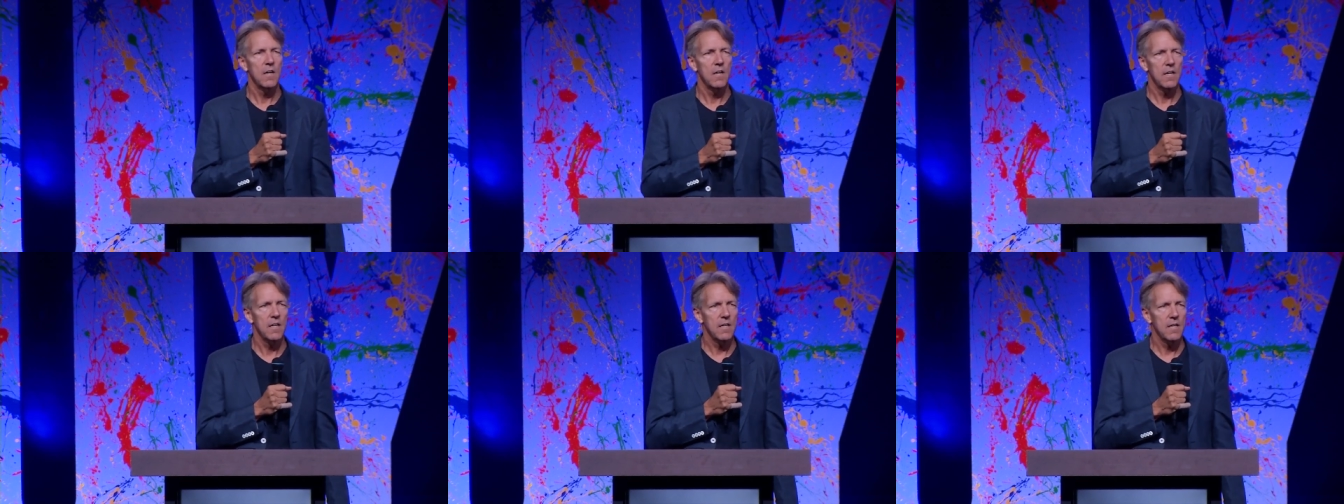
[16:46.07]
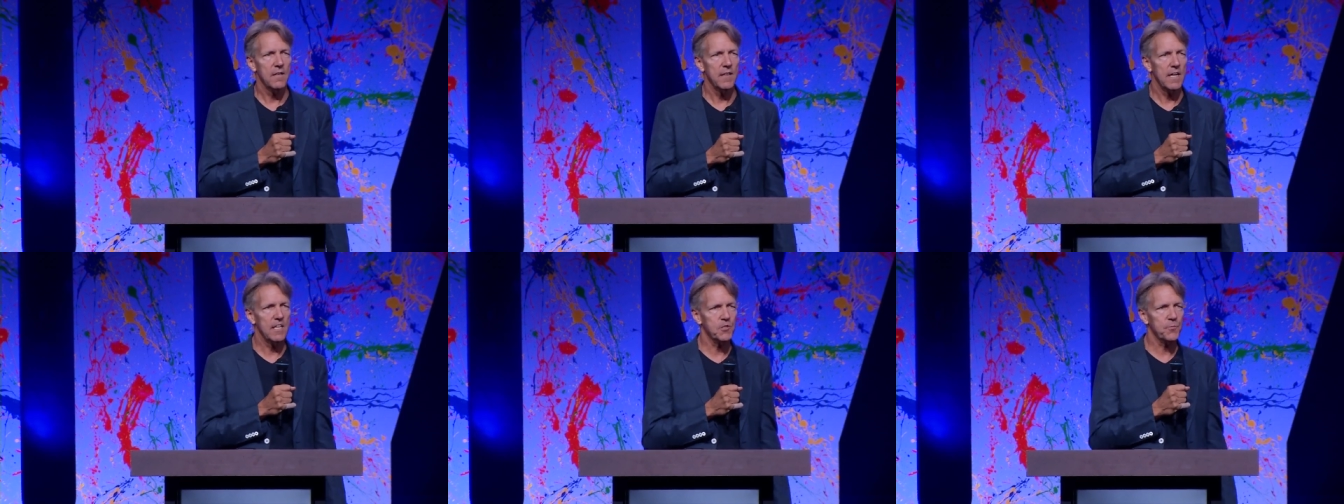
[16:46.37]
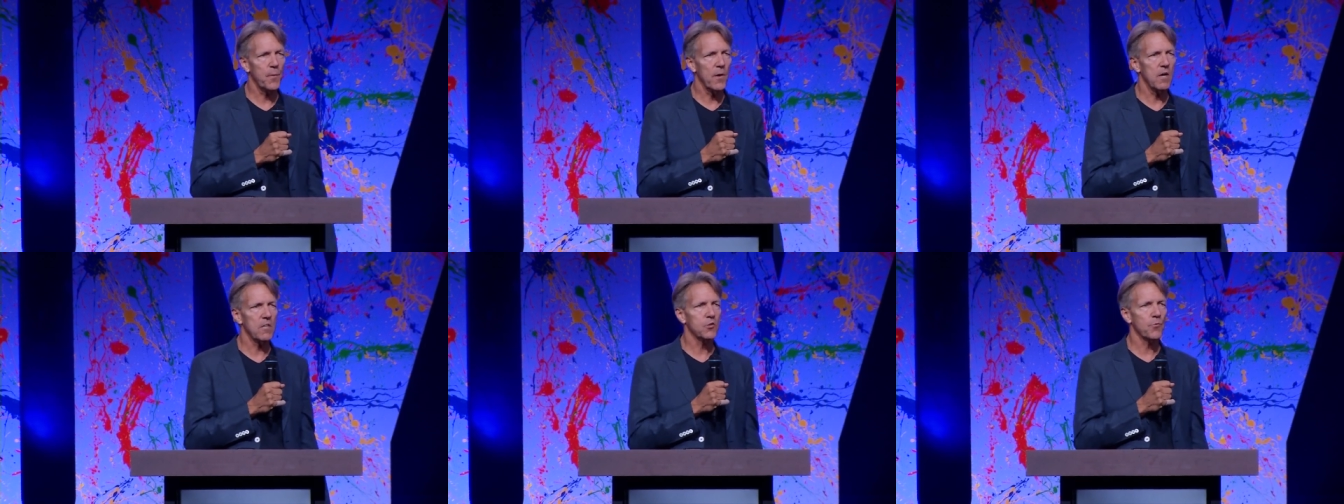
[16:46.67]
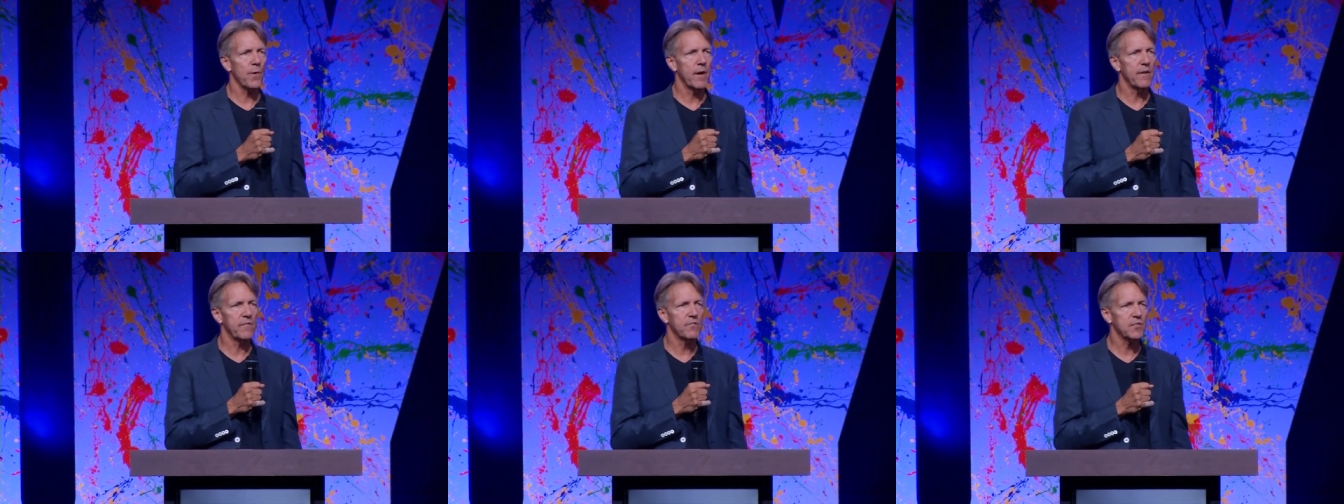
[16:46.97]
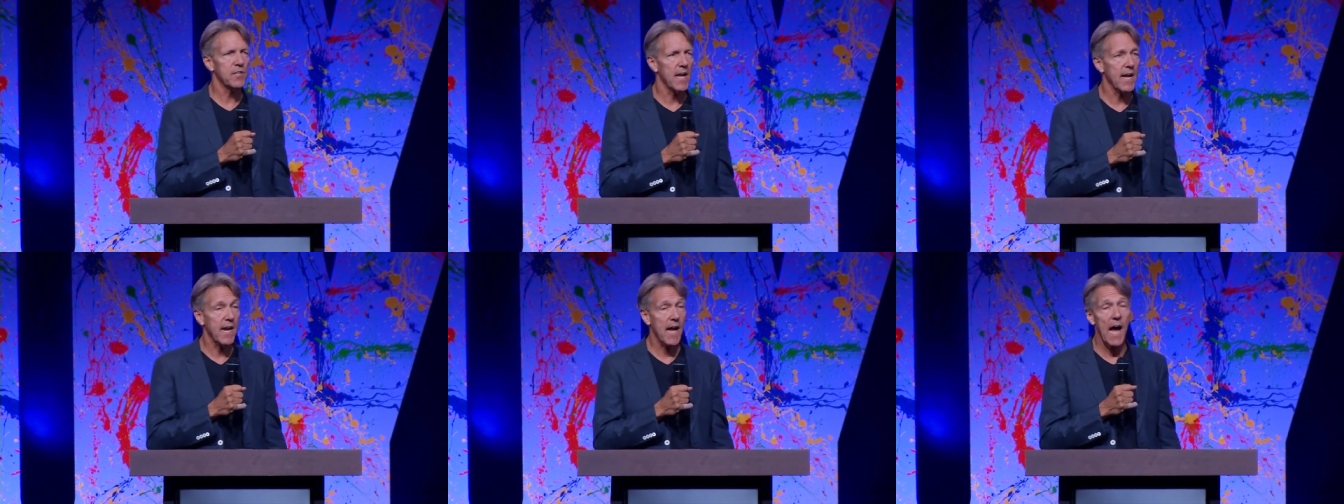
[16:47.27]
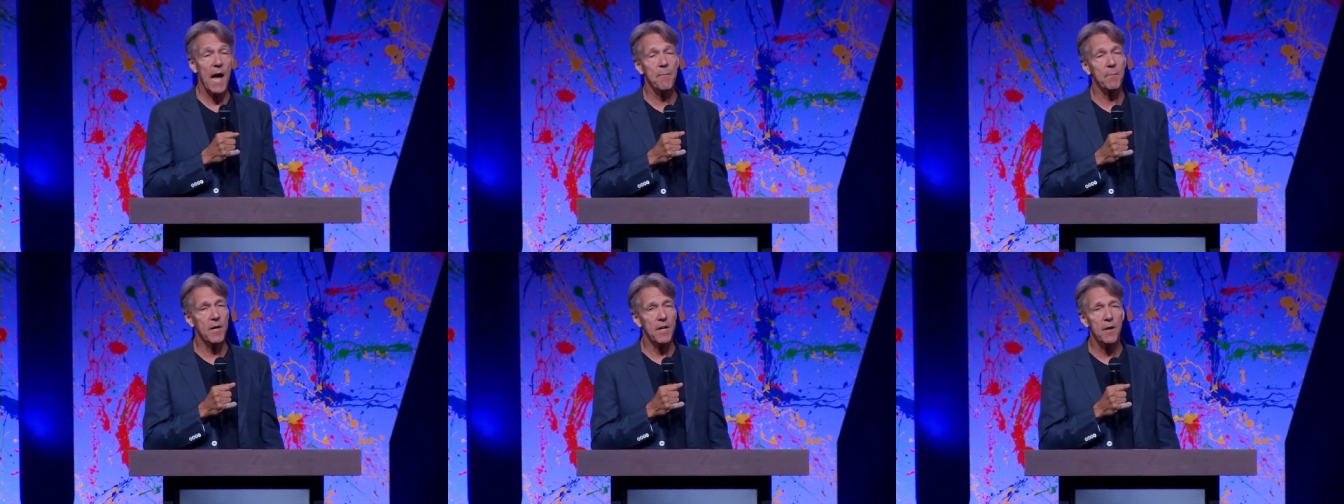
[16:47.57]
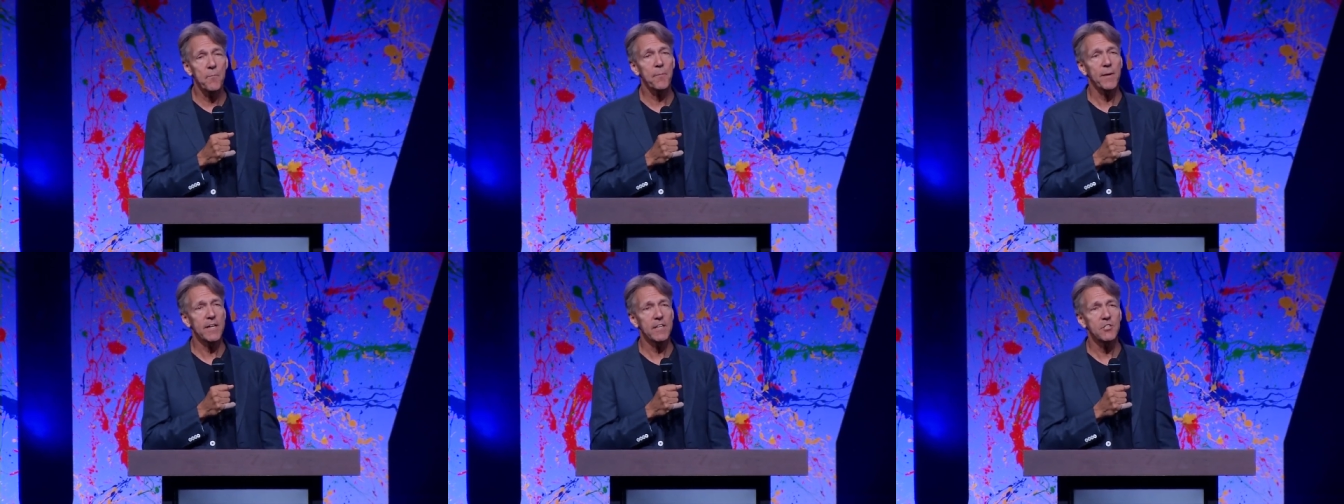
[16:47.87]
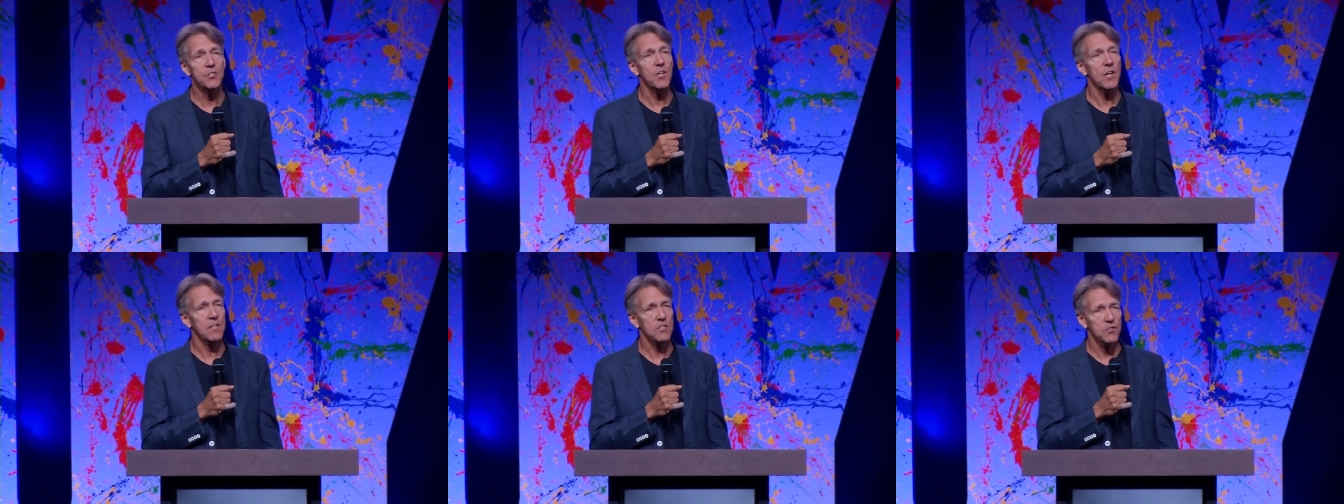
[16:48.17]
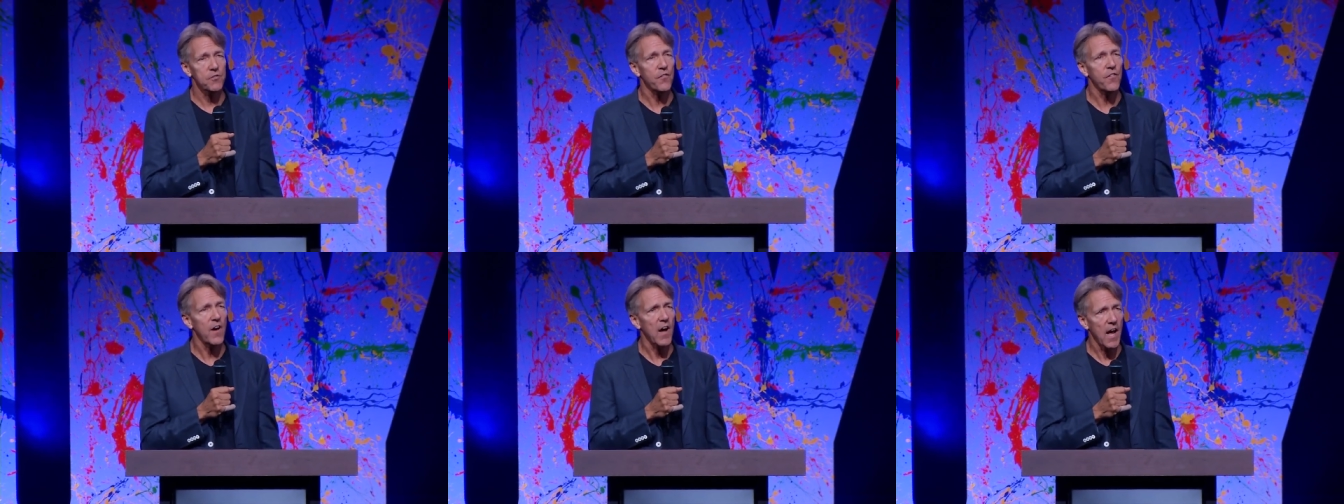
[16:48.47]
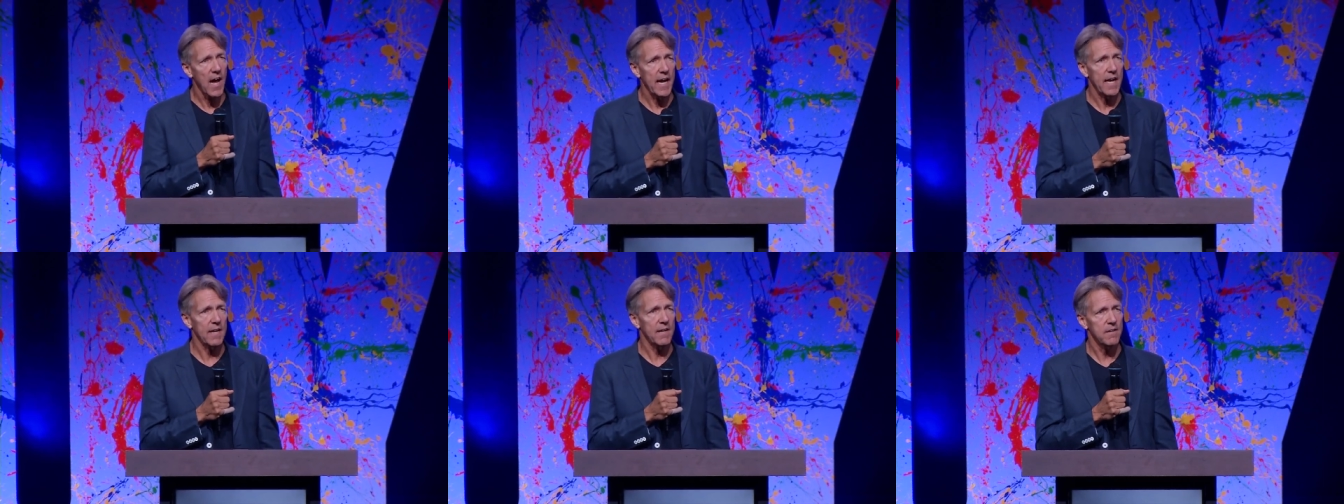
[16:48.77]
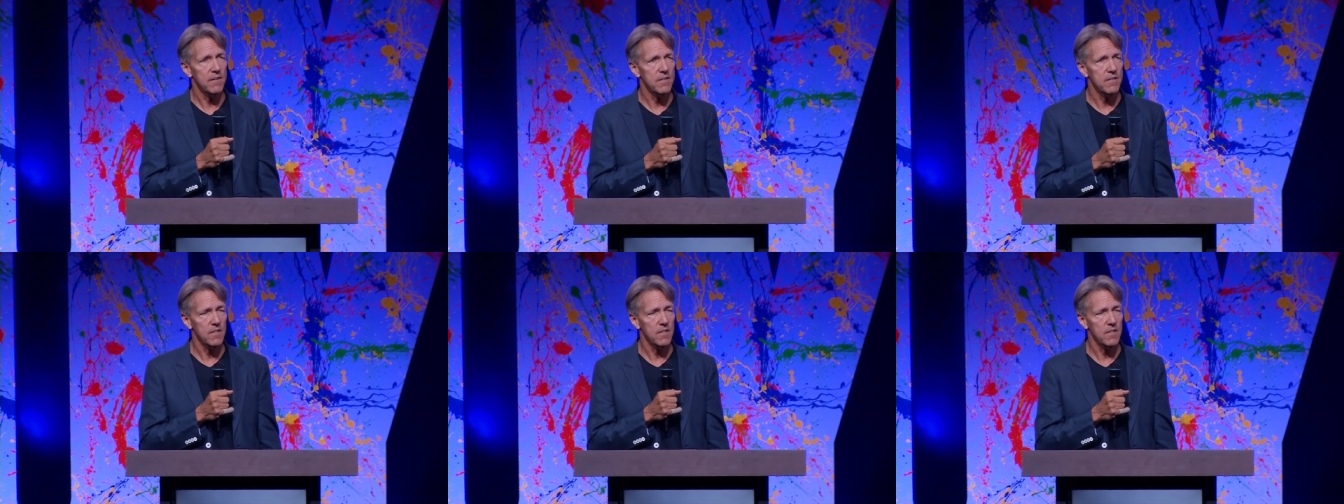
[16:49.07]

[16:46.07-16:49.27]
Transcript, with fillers: eh, that's Paul's way of saying, I'm going to be just fine.